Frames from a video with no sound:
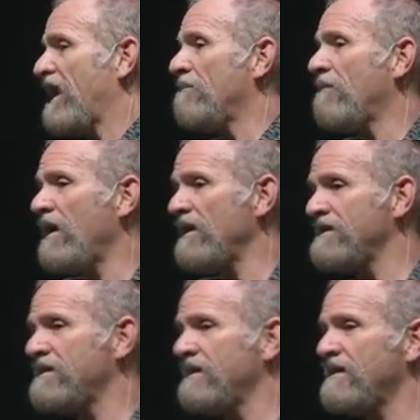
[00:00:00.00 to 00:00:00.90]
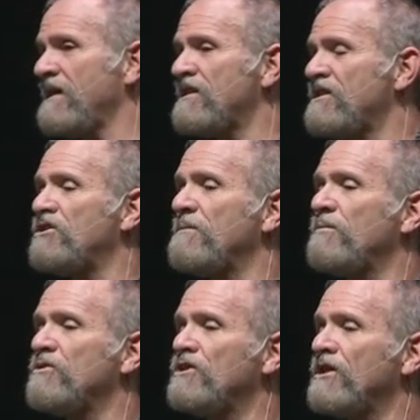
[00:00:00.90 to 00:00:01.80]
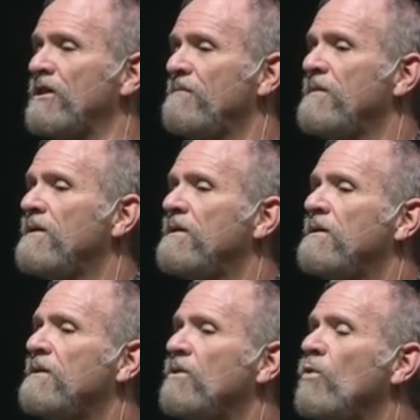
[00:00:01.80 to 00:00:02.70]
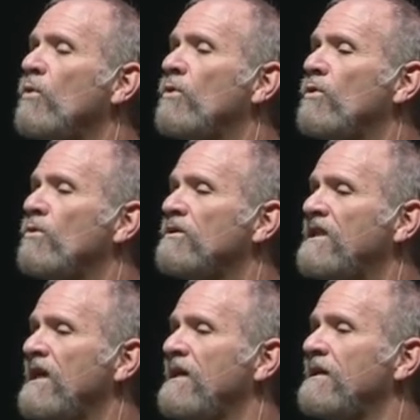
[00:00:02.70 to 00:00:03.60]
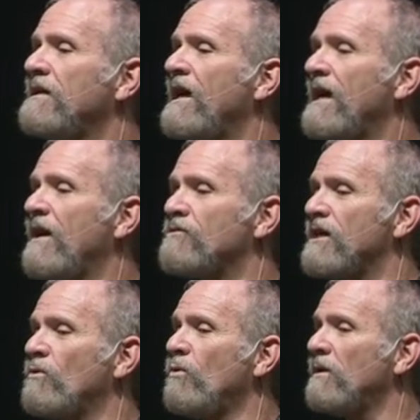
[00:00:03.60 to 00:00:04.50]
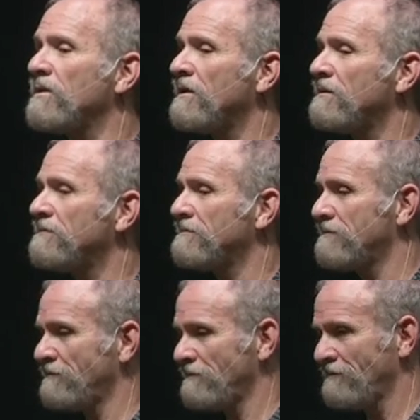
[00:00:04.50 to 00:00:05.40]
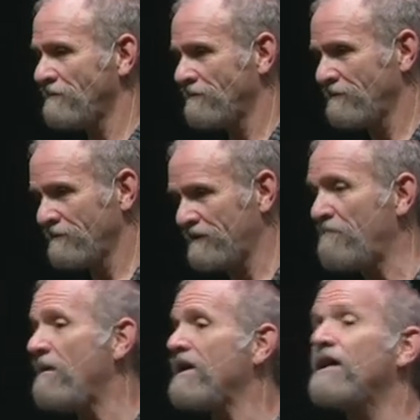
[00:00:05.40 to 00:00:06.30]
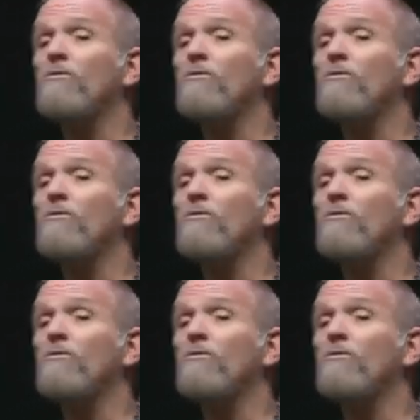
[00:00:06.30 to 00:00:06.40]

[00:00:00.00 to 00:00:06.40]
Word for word: thinking that he would make more money. in this kind of profit